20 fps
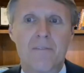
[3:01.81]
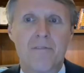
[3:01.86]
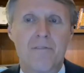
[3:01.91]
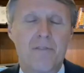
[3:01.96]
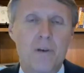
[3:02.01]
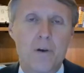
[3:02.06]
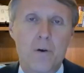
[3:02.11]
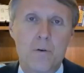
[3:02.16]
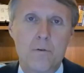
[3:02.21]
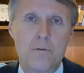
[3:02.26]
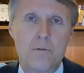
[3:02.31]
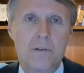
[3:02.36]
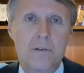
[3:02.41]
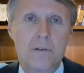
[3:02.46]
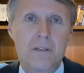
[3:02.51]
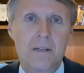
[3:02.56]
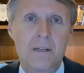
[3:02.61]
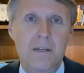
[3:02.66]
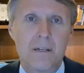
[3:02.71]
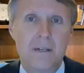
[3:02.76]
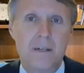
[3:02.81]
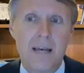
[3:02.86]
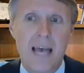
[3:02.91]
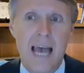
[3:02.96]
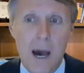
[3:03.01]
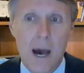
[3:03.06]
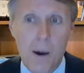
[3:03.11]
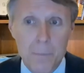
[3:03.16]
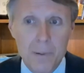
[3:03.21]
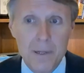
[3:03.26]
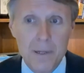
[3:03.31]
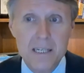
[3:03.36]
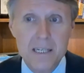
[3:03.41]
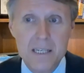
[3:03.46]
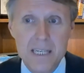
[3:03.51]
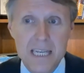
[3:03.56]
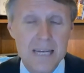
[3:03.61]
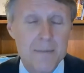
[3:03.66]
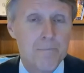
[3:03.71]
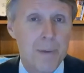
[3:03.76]
confused,
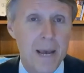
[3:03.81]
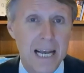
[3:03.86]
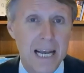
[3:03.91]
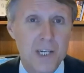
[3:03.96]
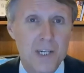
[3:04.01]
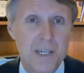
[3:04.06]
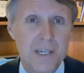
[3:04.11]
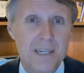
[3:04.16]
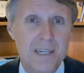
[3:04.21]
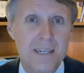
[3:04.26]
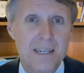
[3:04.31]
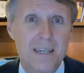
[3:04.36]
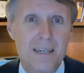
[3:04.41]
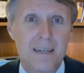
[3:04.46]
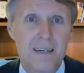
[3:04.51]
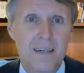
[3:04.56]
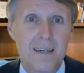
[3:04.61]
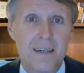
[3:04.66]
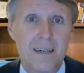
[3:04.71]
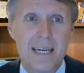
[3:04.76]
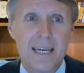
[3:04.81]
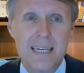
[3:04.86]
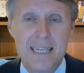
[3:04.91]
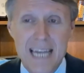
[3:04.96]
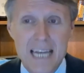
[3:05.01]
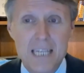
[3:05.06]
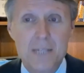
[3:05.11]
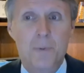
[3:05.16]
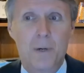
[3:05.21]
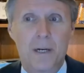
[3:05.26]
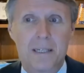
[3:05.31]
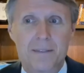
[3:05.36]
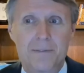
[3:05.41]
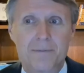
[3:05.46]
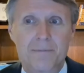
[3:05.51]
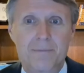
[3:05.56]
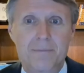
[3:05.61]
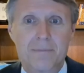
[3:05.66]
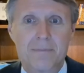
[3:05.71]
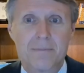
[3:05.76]
helpless, impatient, and desperate.
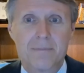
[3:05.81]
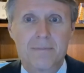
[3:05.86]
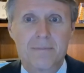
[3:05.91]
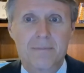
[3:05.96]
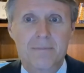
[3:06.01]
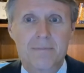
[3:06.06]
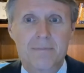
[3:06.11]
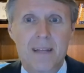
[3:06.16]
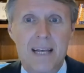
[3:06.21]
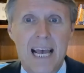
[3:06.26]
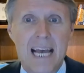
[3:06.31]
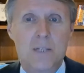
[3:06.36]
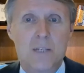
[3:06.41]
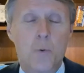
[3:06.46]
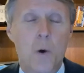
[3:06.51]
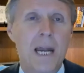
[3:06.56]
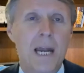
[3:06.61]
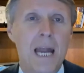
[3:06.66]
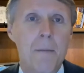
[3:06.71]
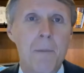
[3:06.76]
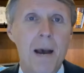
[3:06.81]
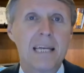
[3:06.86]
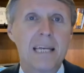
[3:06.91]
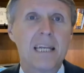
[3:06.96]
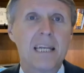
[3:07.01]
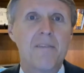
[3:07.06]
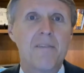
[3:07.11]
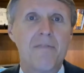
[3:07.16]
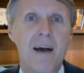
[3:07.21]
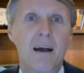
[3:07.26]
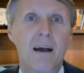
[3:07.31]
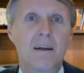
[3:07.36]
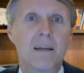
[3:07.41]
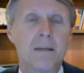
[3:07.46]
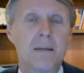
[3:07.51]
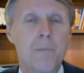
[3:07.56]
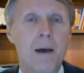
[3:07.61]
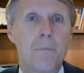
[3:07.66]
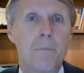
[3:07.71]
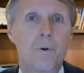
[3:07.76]
As one MIT
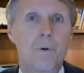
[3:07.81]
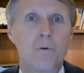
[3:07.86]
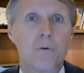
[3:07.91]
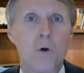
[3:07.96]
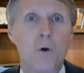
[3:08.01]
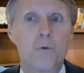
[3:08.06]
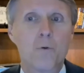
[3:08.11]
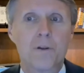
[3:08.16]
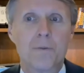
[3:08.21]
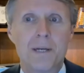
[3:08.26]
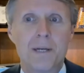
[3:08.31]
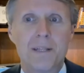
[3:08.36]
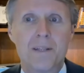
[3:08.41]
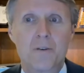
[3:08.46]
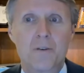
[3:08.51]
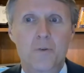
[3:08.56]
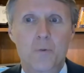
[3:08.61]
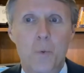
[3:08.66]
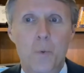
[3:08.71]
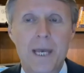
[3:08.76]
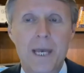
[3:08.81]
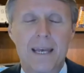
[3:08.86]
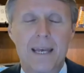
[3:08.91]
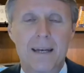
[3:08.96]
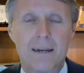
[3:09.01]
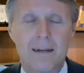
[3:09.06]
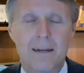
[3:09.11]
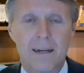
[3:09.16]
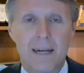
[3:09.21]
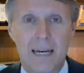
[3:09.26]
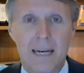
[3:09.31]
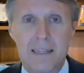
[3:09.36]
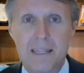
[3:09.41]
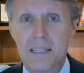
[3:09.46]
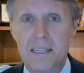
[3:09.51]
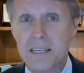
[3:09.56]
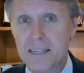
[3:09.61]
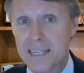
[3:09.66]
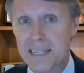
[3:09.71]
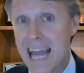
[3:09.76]
faculty member wrote to me this week, and
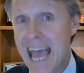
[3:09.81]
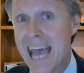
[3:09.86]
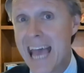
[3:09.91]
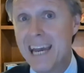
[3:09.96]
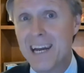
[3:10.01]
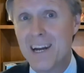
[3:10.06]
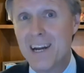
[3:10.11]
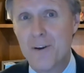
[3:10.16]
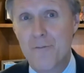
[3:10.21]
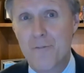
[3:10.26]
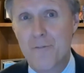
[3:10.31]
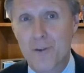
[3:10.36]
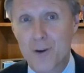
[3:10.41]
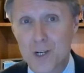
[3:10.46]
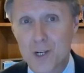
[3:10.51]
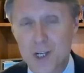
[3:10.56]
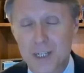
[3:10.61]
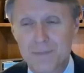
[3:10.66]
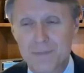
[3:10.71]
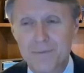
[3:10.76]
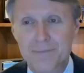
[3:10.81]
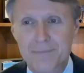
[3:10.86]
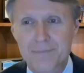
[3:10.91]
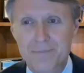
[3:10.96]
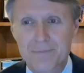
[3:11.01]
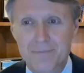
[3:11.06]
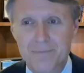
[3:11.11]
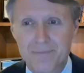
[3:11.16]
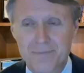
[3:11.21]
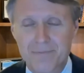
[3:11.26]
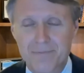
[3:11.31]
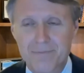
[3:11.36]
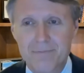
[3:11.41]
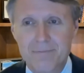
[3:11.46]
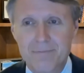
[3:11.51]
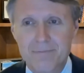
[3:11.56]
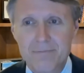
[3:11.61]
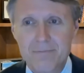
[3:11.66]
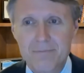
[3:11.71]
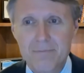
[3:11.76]
this is an edited version,
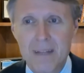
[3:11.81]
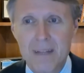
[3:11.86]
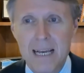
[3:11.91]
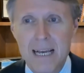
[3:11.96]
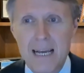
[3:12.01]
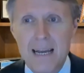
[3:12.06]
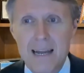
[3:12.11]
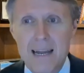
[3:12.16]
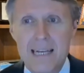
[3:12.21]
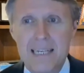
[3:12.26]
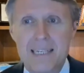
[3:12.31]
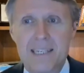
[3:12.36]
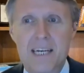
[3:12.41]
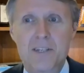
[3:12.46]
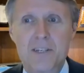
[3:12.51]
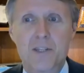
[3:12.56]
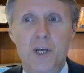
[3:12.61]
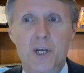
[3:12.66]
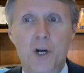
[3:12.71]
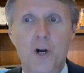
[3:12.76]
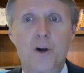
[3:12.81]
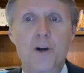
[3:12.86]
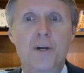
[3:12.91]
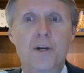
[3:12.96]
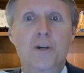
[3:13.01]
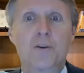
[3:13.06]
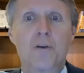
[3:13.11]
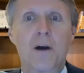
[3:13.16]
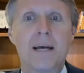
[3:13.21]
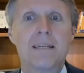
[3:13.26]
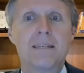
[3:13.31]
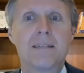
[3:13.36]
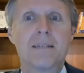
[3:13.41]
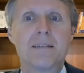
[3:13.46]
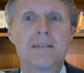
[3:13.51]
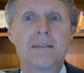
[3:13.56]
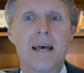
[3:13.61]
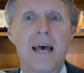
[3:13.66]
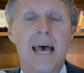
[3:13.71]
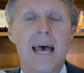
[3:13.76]
he says the current
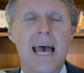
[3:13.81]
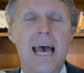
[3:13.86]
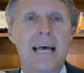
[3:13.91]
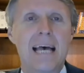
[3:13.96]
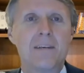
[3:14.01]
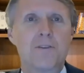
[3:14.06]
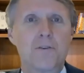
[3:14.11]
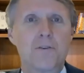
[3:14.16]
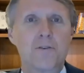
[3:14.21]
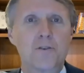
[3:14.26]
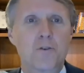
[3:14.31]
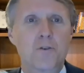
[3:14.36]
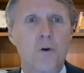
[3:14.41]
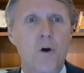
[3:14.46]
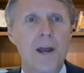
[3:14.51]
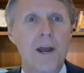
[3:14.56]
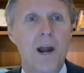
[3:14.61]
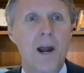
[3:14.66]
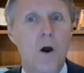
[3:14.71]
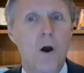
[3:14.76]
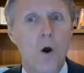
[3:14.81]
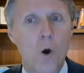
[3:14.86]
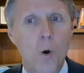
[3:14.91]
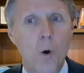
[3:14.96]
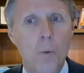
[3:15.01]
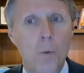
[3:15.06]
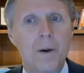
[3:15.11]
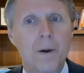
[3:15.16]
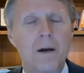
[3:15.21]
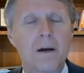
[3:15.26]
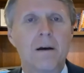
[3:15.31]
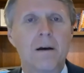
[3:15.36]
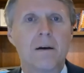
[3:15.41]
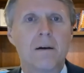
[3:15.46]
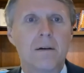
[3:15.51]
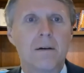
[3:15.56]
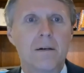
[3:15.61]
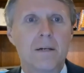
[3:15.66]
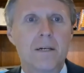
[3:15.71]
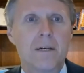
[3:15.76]
crisis has destroyed our hope,
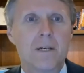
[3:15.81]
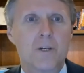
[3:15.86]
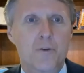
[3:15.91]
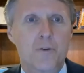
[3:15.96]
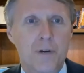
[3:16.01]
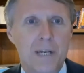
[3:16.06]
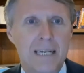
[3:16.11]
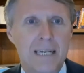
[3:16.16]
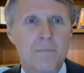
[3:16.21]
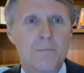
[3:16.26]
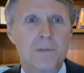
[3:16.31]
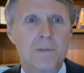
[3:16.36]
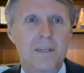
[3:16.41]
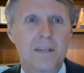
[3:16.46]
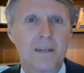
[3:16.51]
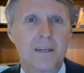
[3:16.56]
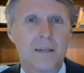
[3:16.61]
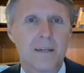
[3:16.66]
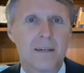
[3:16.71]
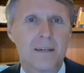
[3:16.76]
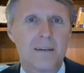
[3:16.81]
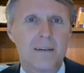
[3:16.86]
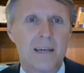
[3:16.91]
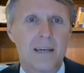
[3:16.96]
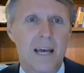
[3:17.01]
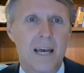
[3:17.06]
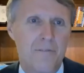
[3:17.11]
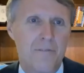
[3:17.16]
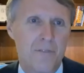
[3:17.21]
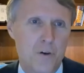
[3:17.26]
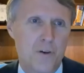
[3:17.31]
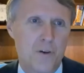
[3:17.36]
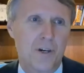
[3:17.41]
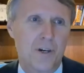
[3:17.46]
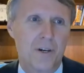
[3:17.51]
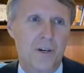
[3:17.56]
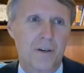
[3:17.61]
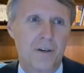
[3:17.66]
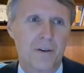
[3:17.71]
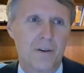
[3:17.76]
dreams, and
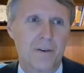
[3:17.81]
future.